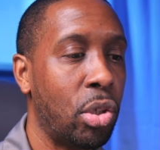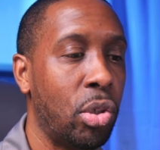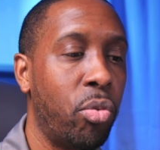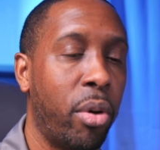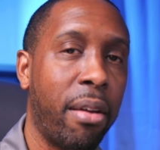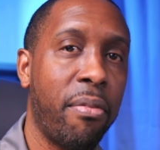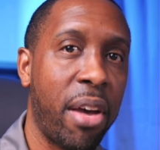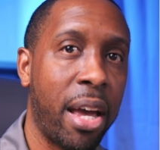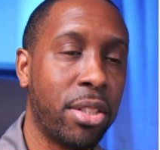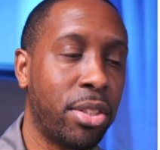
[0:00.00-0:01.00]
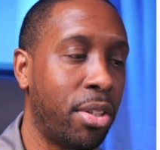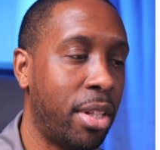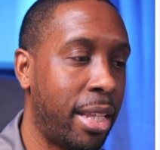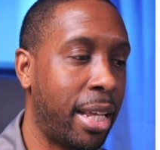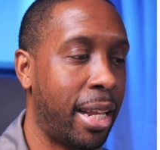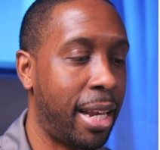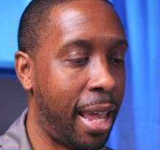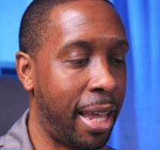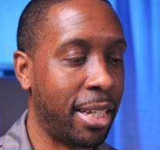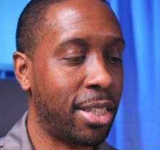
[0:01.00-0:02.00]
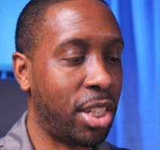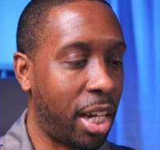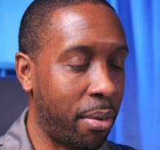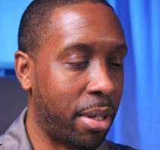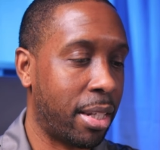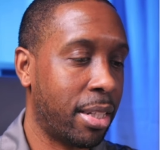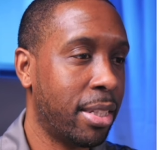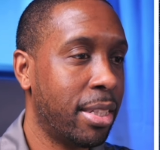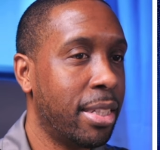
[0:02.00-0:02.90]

Who ran faster than a chariot?